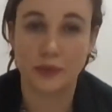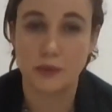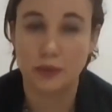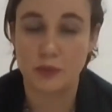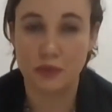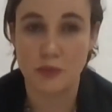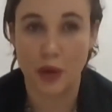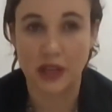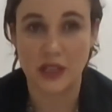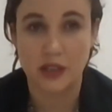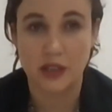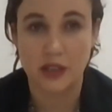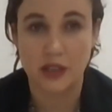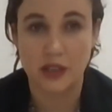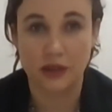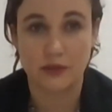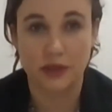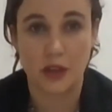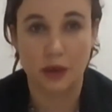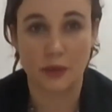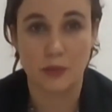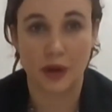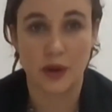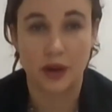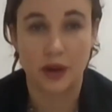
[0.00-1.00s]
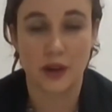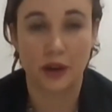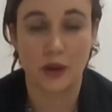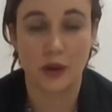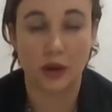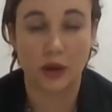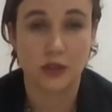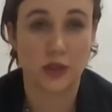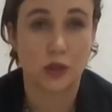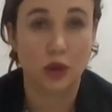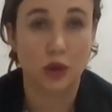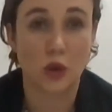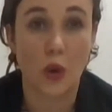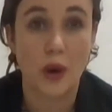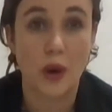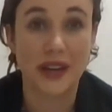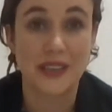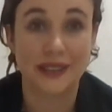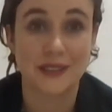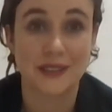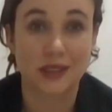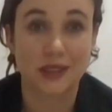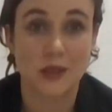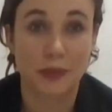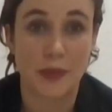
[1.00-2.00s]
Many of them are also quite
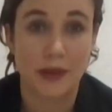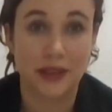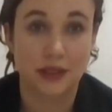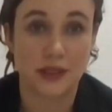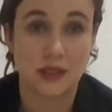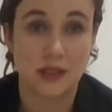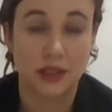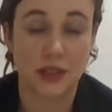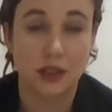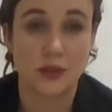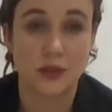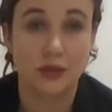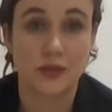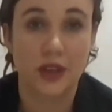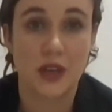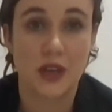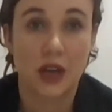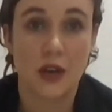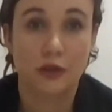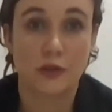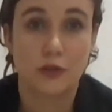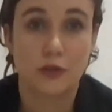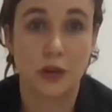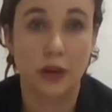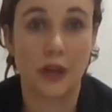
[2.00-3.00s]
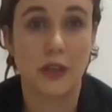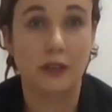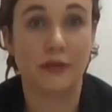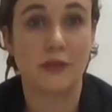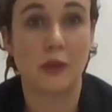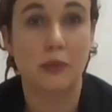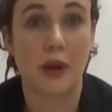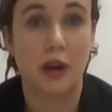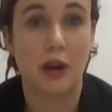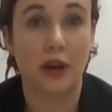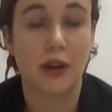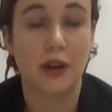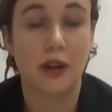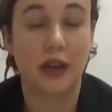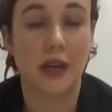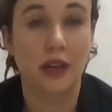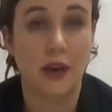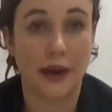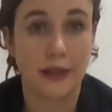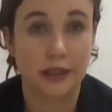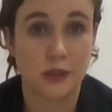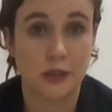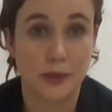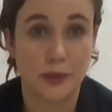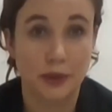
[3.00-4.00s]
expensive for even American
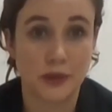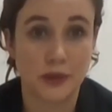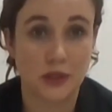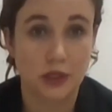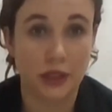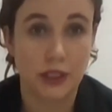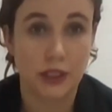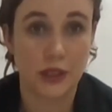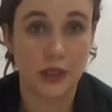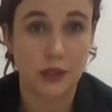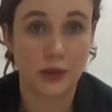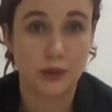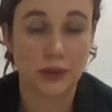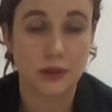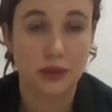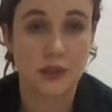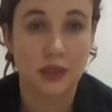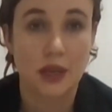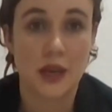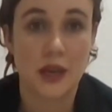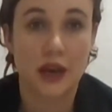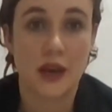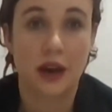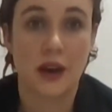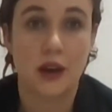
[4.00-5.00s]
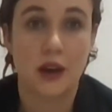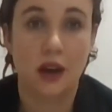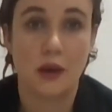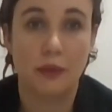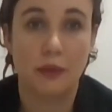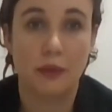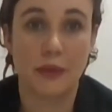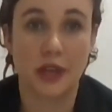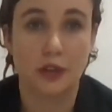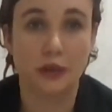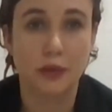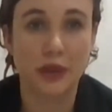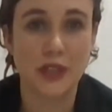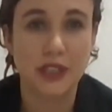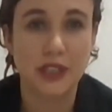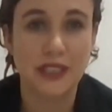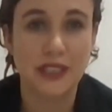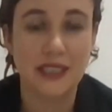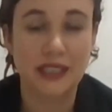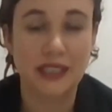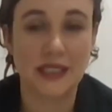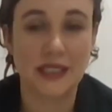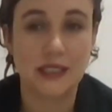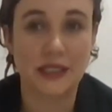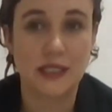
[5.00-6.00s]
hospitals to use. And are
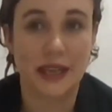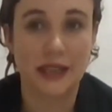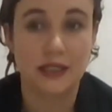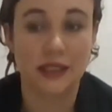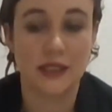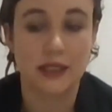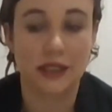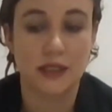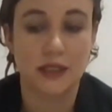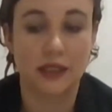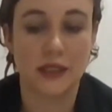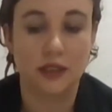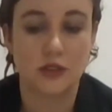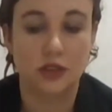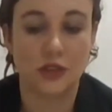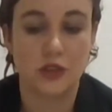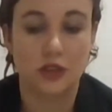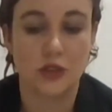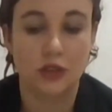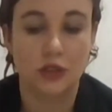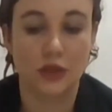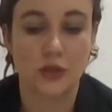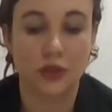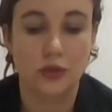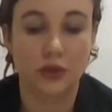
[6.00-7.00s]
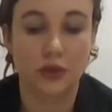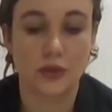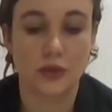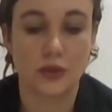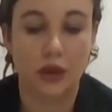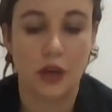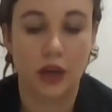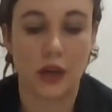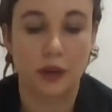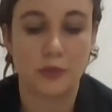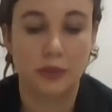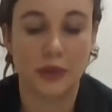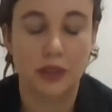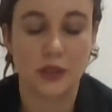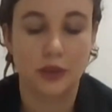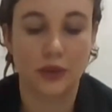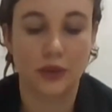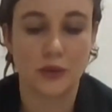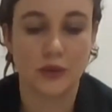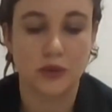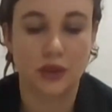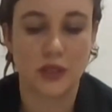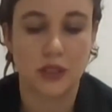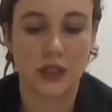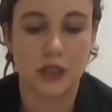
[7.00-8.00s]
really intended to be
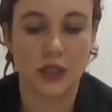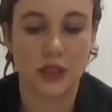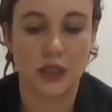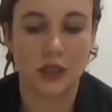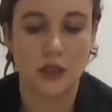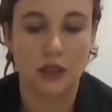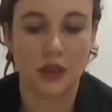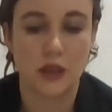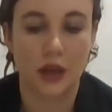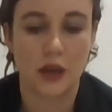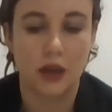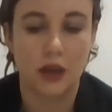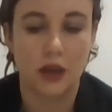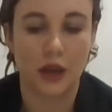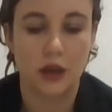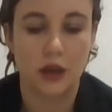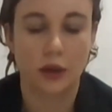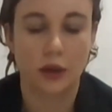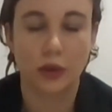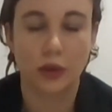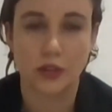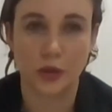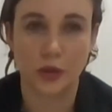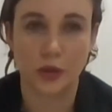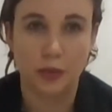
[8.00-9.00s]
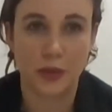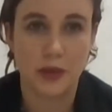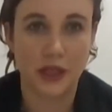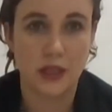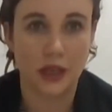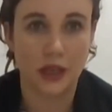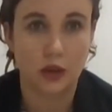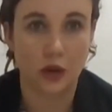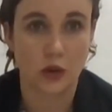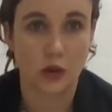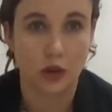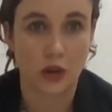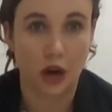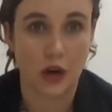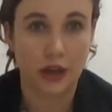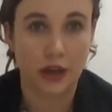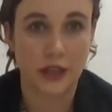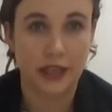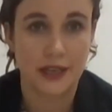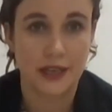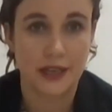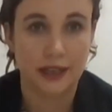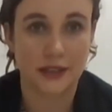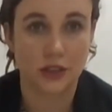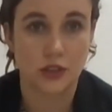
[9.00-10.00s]
used in orthopedic or
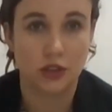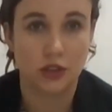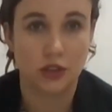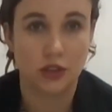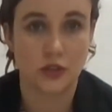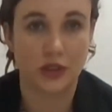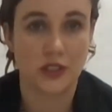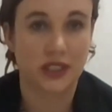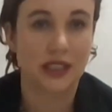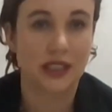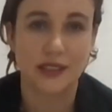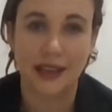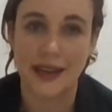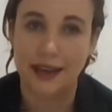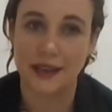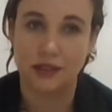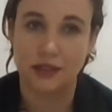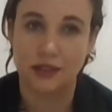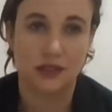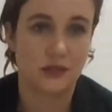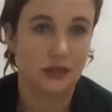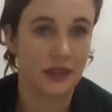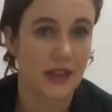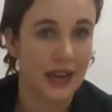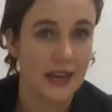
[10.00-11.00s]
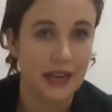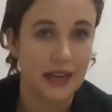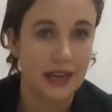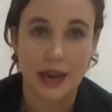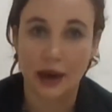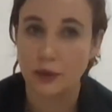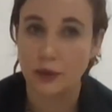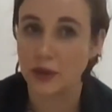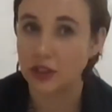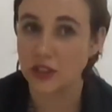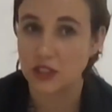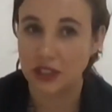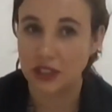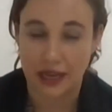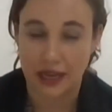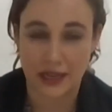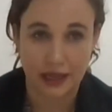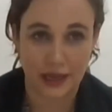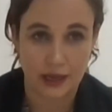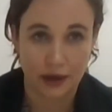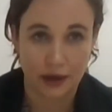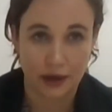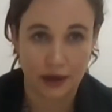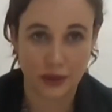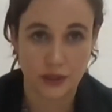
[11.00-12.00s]
cardiac surgeries that last 8 hours,
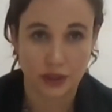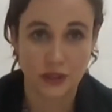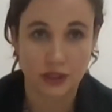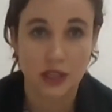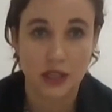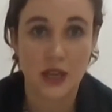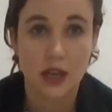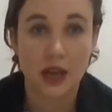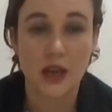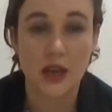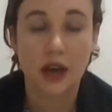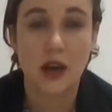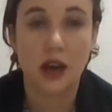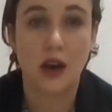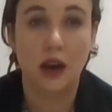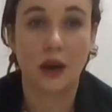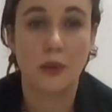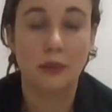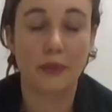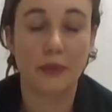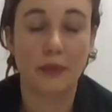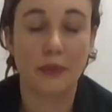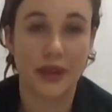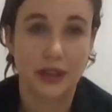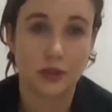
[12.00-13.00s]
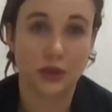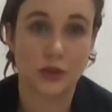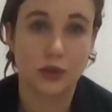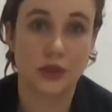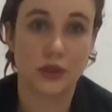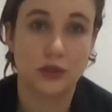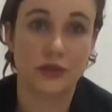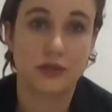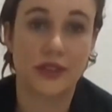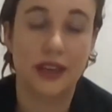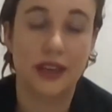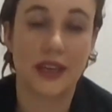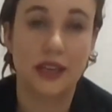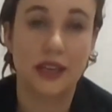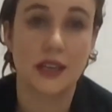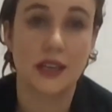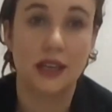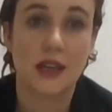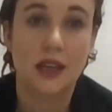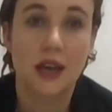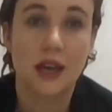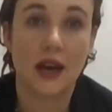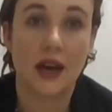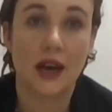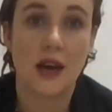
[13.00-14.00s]
10 hours, that sort of
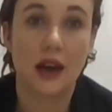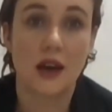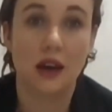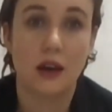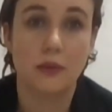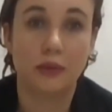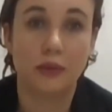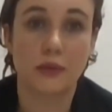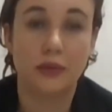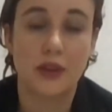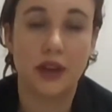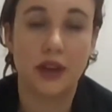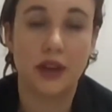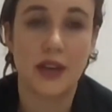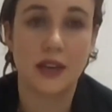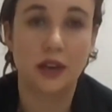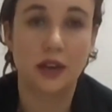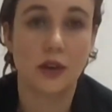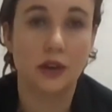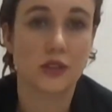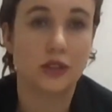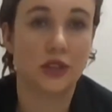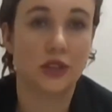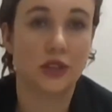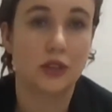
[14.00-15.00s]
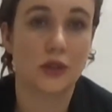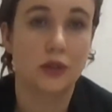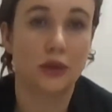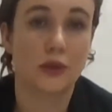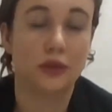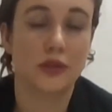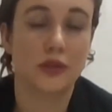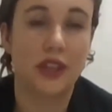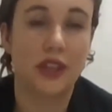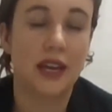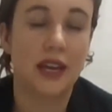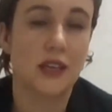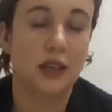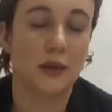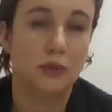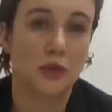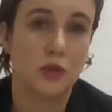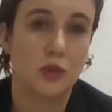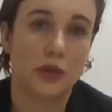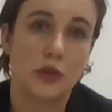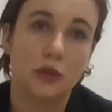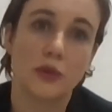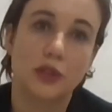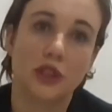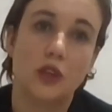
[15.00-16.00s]
thing. And also they end up
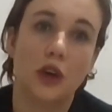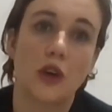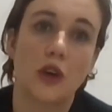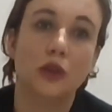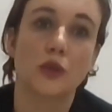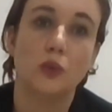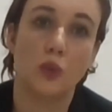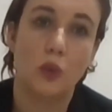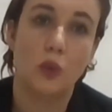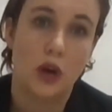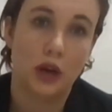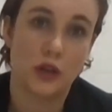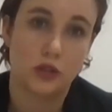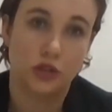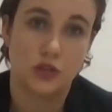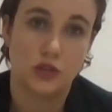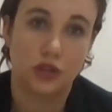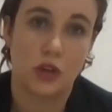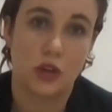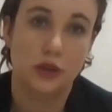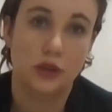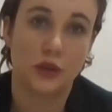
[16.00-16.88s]
doing what's called washed